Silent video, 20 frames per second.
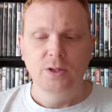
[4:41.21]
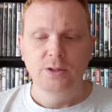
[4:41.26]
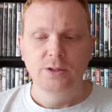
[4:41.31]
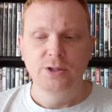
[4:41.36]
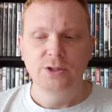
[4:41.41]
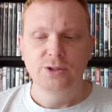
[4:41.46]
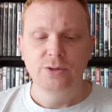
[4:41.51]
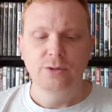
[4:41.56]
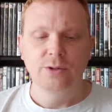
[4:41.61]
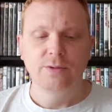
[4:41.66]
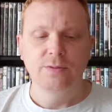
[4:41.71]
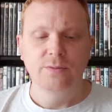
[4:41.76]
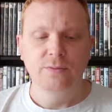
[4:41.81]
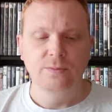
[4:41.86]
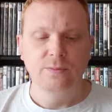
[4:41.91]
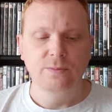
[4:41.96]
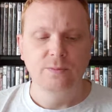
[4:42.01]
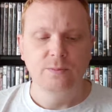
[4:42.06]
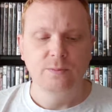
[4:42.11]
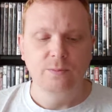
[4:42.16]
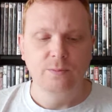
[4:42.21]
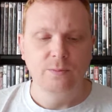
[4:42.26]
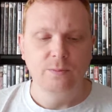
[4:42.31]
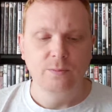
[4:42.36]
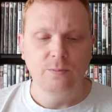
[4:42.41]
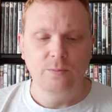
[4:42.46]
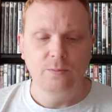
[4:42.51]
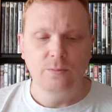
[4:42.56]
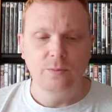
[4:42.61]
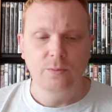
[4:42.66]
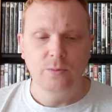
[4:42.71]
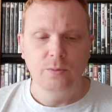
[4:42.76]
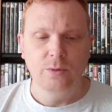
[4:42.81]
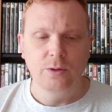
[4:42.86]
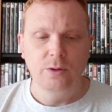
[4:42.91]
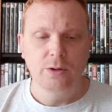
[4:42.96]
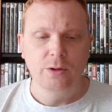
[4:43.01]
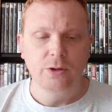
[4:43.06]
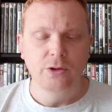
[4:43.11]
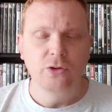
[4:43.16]
sort of
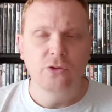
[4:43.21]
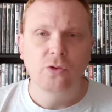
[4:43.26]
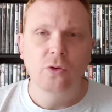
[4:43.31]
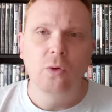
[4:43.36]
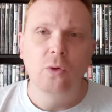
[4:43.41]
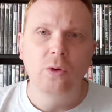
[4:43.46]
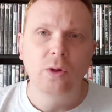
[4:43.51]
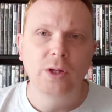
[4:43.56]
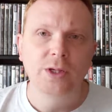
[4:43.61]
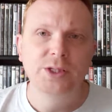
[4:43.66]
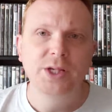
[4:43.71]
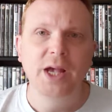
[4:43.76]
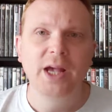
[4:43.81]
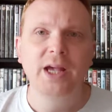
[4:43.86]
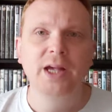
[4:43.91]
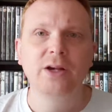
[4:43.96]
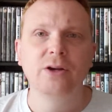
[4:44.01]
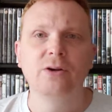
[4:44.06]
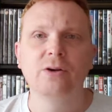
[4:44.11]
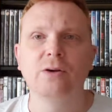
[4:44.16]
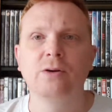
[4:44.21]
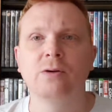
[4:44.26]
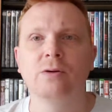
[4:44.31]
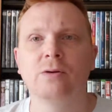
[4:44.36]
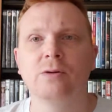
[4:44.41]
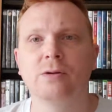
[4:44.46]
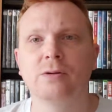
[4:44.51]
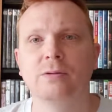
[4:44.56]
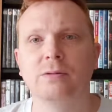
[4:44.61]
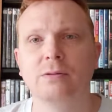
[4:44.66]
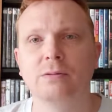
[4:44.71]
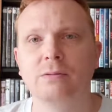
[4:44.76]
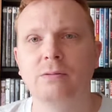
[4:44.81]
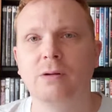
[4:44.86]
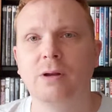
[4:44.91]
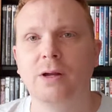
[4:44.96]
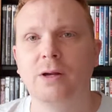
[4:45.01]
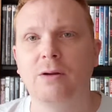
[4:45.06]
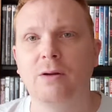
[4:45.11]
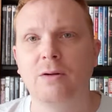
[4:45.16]
control his anger
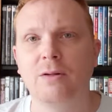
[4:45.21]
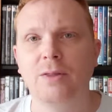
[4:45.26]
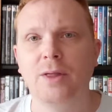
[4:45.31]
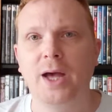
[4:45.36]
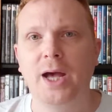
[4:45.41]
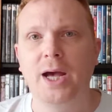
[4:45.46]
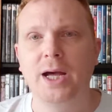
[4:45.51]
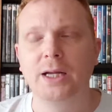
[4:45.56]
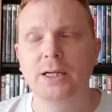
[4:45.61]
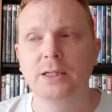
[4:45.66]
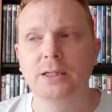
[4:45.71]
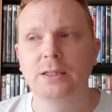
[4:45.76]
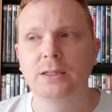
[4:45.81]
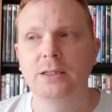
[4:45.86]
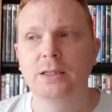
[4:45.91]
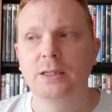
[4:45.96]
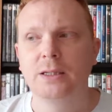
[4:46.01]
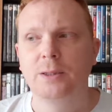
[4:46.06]
and all that. And